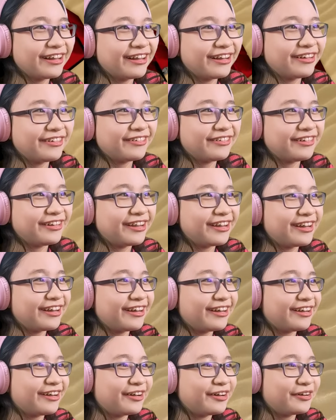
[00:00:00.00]
Oh
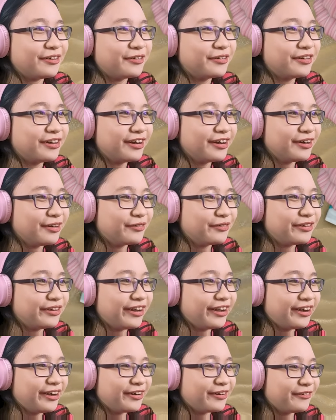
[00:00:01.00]
no! Oh
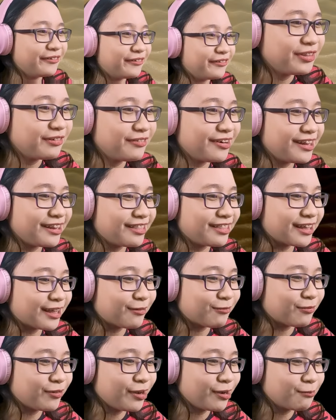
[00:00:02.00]
no! What is
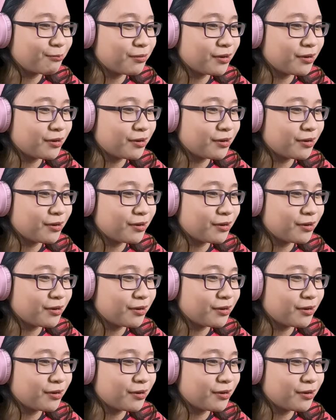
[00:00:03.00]
that weird